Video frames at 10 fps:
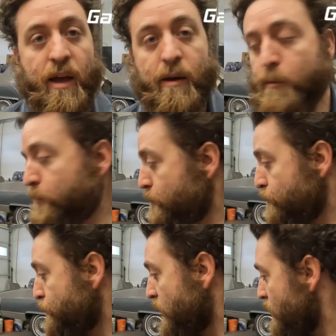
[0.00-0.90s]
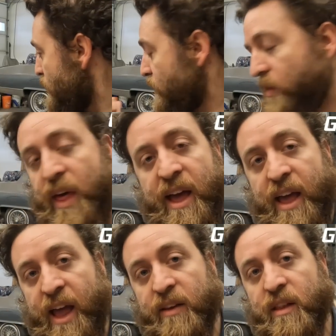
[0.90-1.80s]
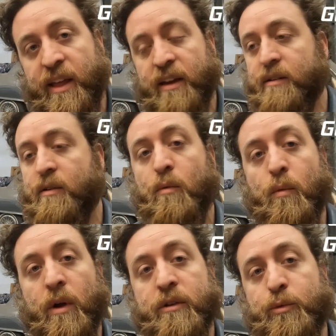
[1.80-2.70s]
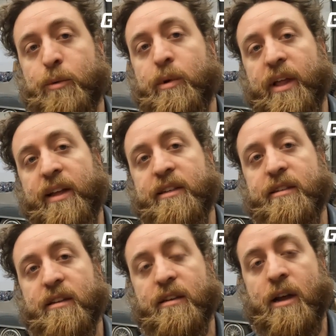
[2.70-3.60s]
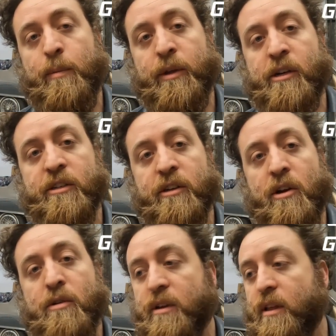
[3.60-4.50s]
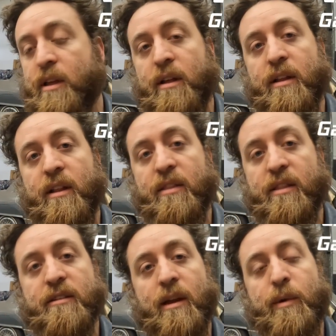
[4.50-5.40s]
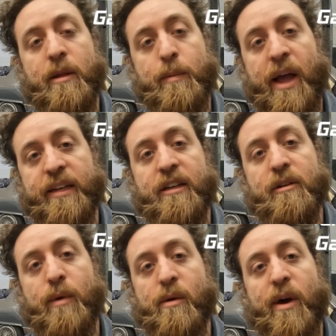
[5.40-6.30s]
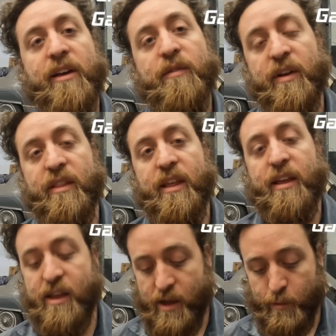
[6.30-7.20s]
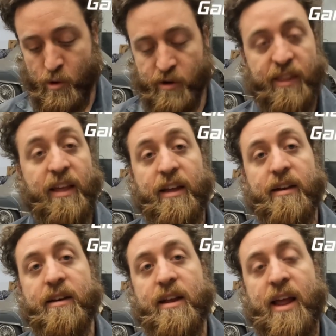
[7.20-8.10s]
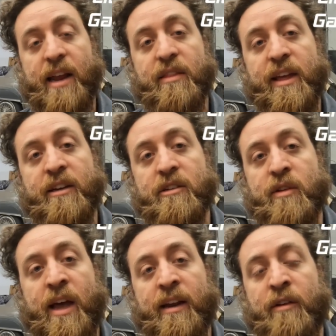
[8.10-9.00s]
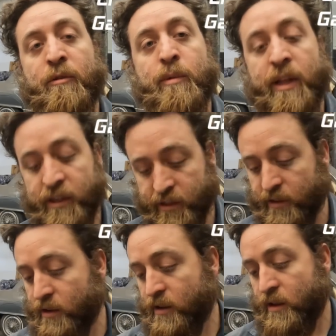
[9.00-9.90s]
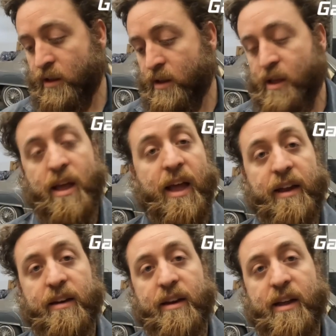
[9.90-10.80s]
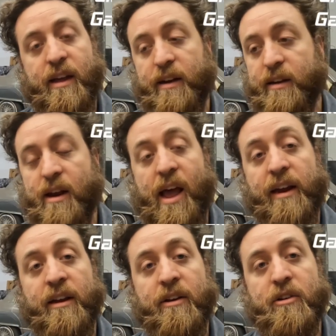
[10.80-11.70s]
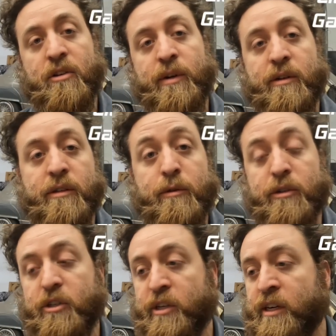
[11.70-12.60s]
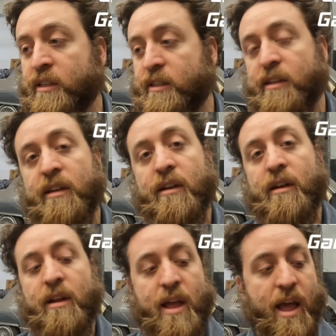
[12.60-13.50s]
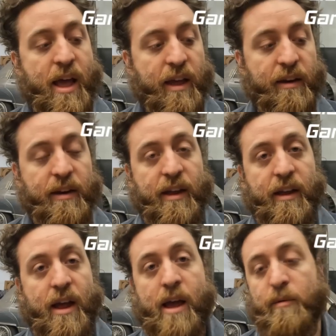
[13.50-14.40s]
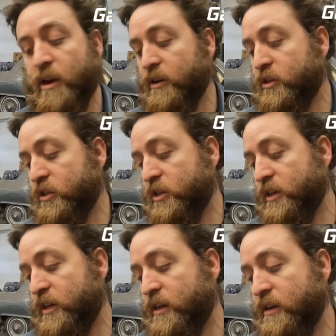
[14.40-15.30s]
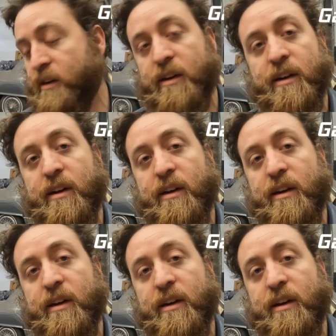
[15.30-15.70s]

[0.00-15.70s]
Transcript: That headlight was replaced a couple years ago. Somebody backed into my wife and they broke the headlight, so I had to get replaced. And I didn't do it, it was through insurance. And I'm not sure